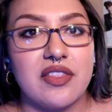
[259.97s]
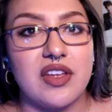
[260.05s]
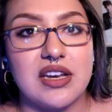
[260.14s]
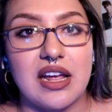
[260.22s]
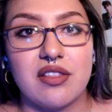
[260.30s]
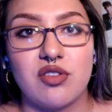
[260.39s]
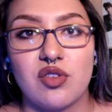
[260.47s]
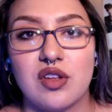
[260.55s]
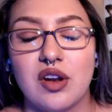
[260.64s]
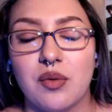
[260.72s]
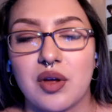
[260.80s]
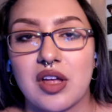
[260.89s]
the dancers,
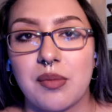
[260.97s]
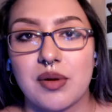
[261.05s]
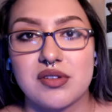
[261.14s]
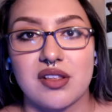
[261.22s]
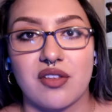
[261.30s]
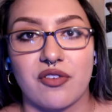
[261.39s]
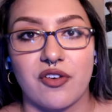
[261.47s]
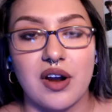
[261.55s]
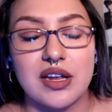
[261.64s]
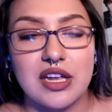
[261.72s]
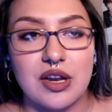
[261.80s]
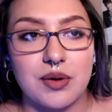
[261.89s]
you know, will come up to the
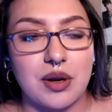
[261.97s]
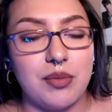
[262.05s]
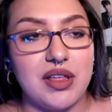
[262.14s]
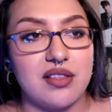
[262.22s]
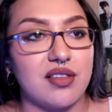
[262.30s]
front, you know what I mean?